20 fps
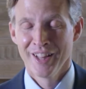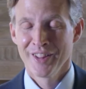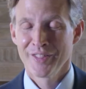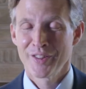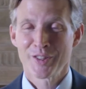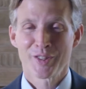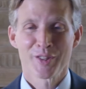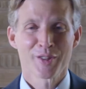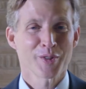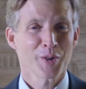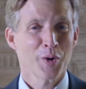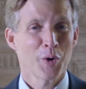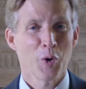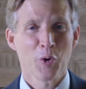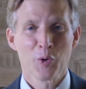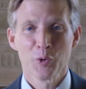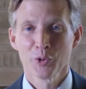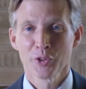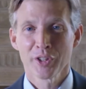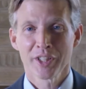This is
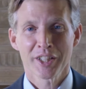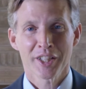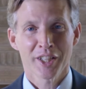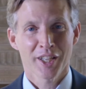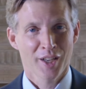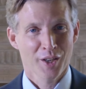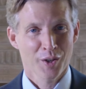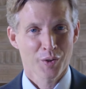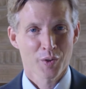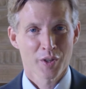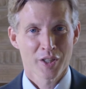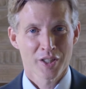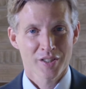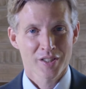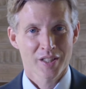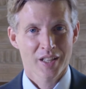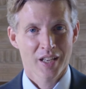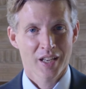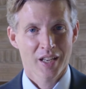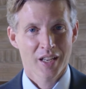only
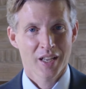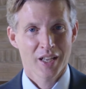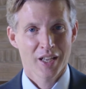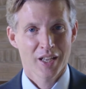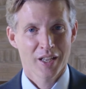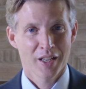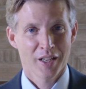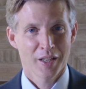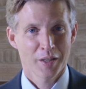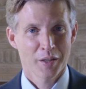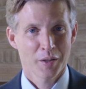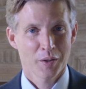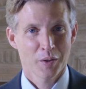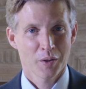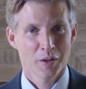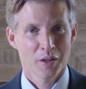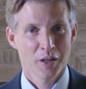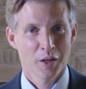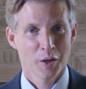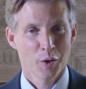increasing in
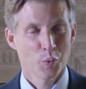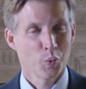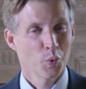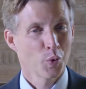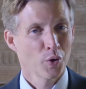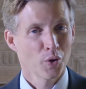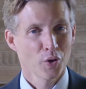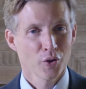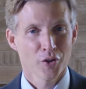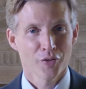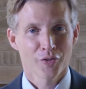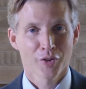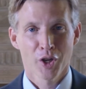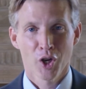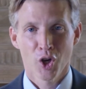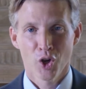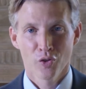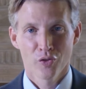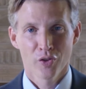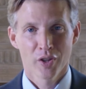a world of
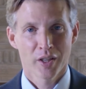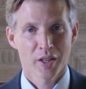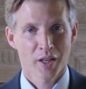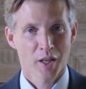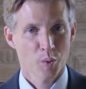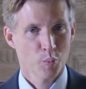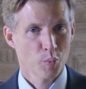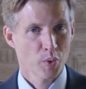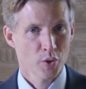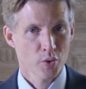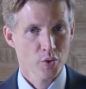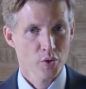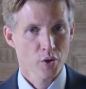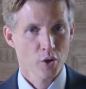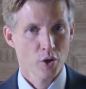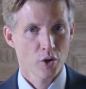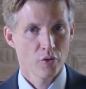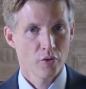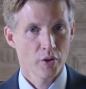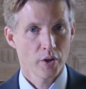COVID and
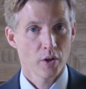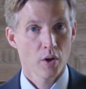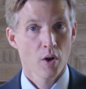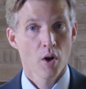post-COVID.